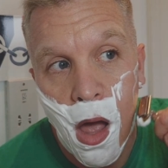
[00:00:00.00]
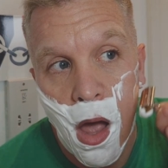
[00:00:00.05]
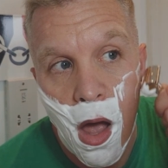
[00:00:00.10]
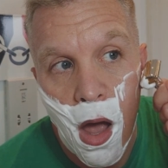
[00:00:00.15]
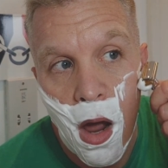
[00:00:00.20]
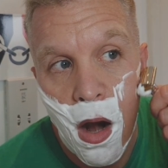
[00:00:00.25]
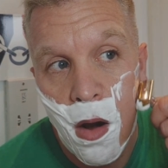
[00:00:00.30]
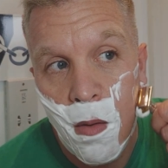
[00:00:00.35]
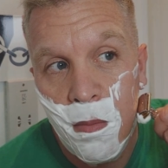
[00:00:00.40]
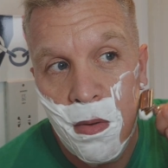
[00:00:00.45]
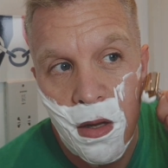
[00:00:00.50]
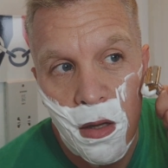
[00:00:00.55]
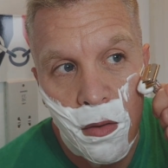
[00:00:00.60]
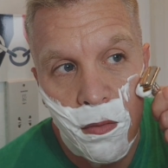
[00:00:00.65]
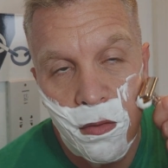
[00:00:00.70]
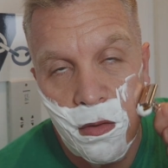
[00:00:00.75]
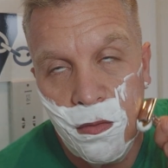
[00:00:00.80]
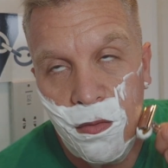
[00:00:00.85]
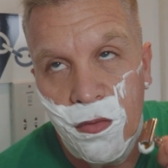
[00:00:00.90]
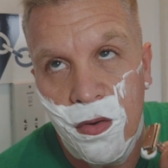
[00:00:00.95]
And I believe
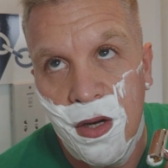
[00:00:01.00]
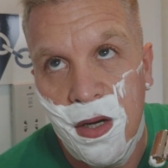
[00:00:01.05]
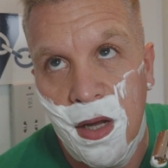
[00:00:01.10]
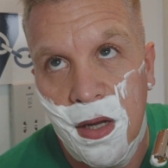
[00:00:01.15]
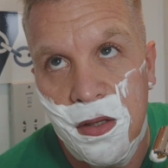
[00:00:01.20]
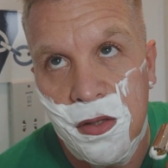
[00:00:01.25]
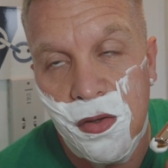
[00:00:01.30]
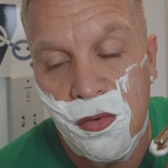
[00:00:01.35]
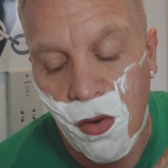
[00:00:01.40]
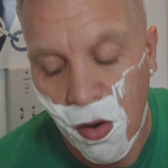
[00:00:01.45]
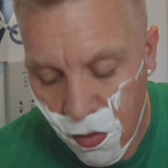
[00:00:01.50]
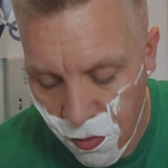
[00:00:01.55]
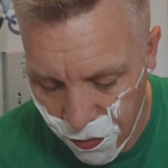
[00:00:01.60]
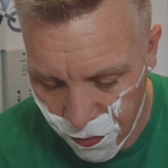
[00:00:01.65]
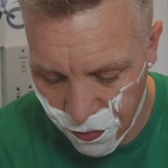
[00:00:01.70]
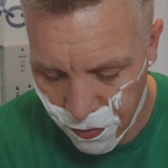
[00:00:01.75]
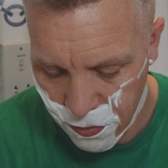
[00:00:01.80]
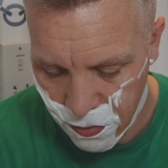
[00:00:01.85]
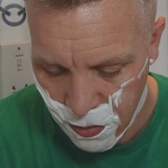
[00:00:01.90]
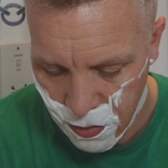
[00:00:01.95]
it's 3 days
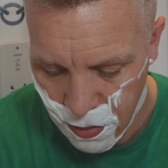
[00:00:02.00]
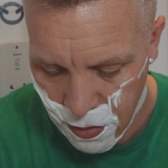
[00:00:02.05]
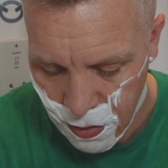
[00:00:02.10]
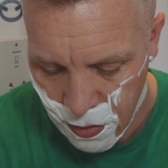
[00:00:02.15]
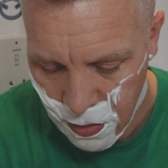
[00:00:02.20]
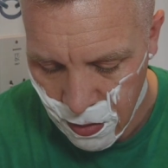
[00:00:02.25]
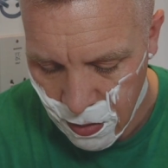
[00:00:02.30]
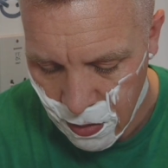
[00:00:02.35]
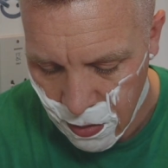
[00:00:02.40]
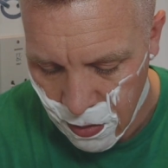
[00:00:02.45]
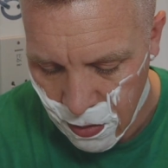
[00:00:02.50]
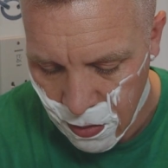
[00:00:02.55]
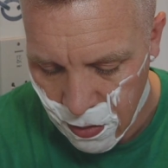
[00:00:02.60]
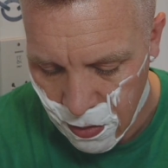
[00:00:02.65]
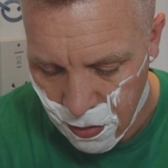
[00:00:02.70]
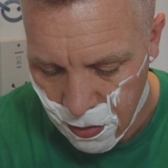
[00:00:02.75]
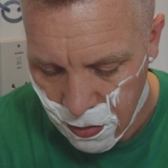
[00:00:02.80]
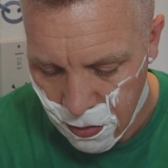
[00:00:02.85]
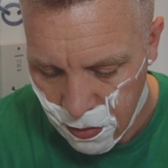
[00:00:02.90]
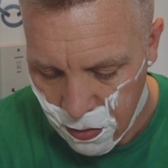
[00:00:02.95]
growth.
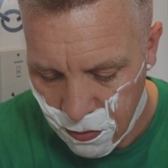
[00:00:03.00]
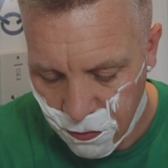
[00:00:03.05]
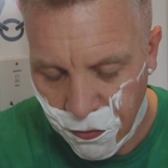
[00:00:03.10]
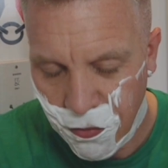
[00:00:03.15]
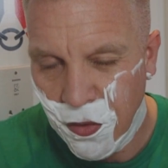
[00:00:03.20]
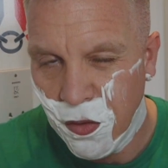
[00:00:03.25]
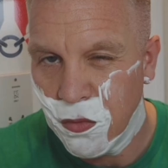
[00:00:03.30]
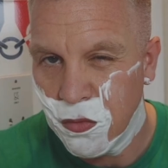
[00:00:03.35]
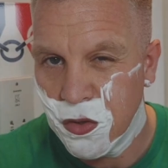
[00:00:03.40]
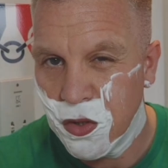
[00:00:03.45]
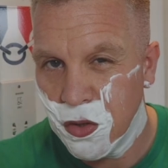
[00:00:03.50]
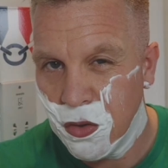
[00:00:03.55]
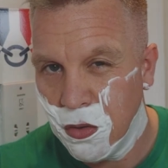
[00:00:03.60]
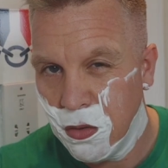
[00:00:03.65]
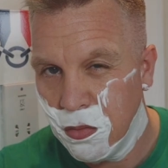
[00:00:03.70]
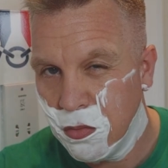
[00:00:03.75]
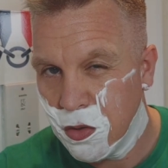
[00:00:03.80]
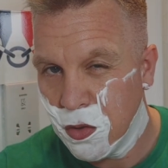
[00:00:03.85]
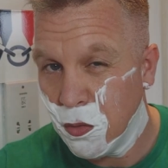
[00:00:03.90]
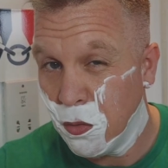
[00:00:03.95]
3 or
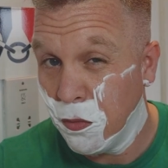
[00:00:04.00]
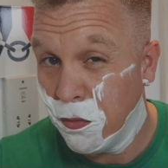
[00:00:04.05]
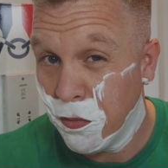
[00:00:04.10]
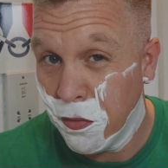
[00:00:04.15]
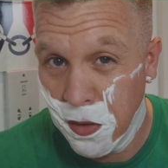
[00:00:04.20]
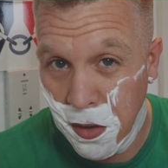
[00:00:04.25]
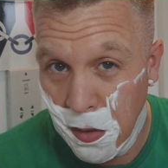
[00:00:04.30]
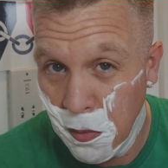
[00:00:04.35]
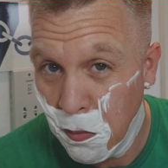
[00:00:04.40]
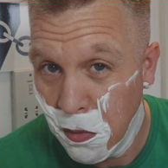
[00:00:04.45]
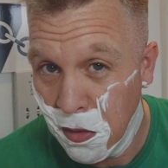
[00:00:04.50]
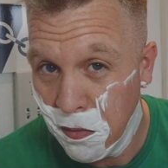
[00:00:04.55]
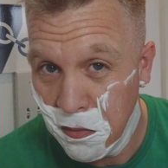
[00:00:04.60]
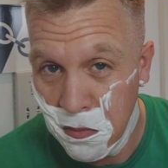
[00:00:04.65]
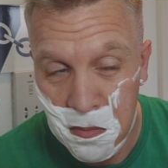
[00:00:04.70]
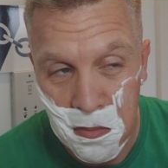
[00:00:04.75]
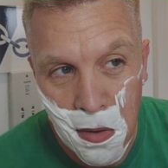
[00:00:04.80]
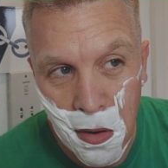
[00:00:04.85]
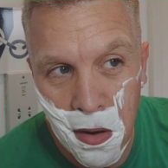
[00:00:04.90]
2, 2 or 3, one of them.